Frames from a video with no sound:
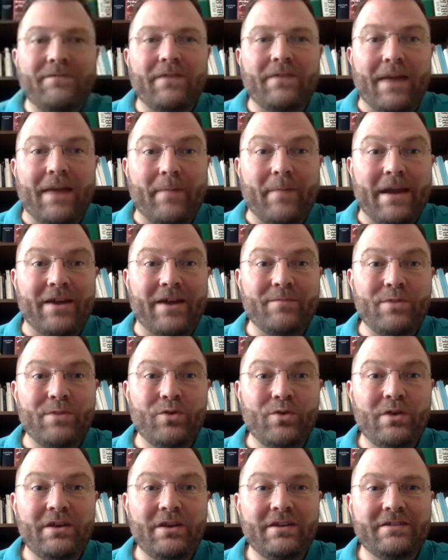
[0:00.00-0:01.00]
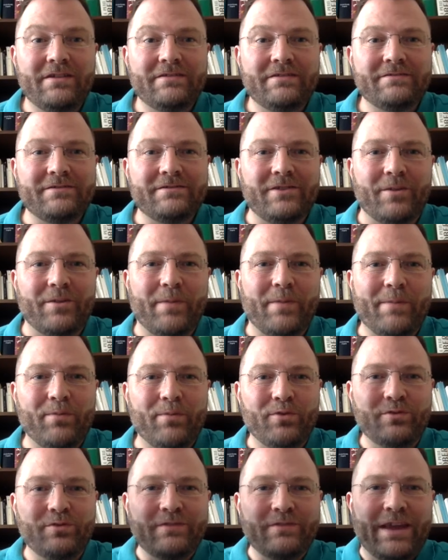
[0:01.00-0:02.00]
am I unmuted? Are
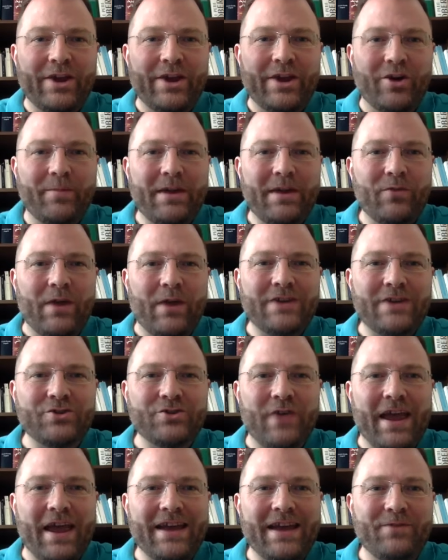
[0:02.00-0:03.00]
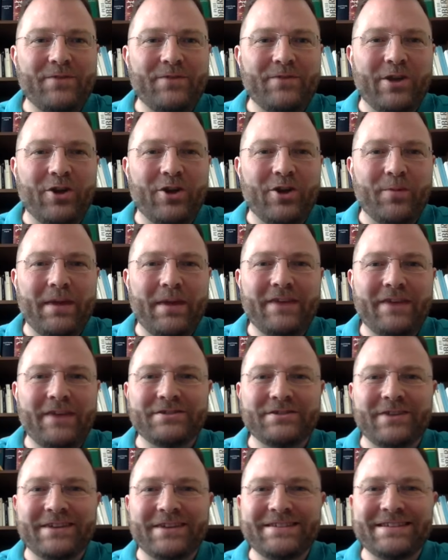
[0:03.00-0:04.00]
people hearing me? Raise your hand if you hear me, just
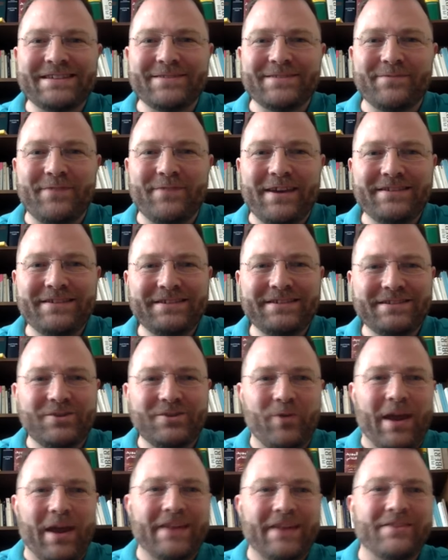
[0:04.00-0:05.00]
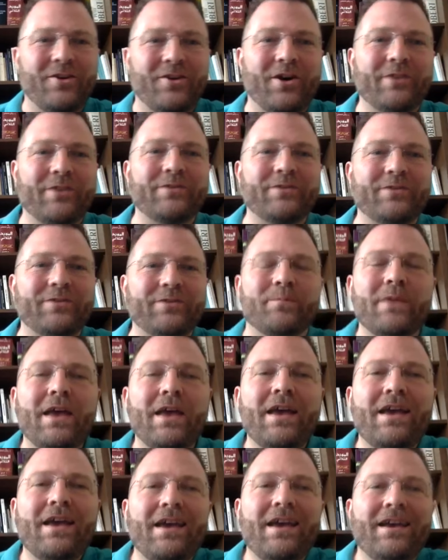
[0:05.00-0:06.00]
so I see some faces. Great, awesome.
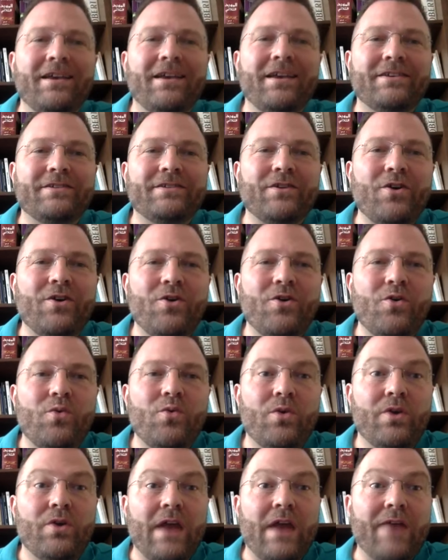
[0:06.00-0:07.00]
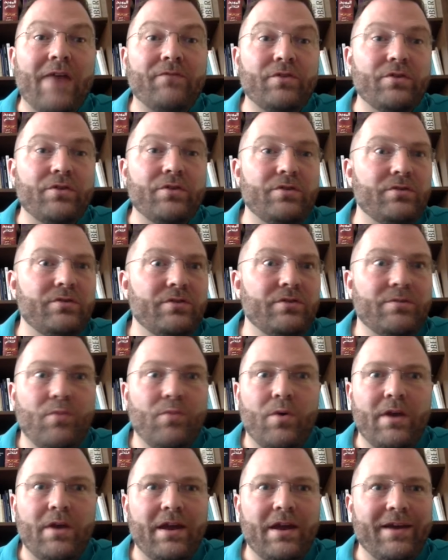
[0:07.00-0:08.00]
So good afternoon, good
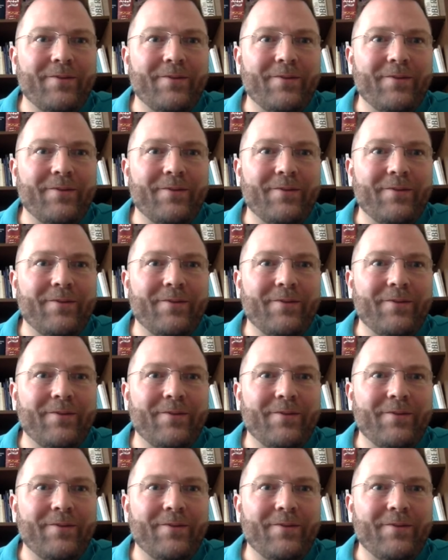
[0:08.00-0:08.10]
morning,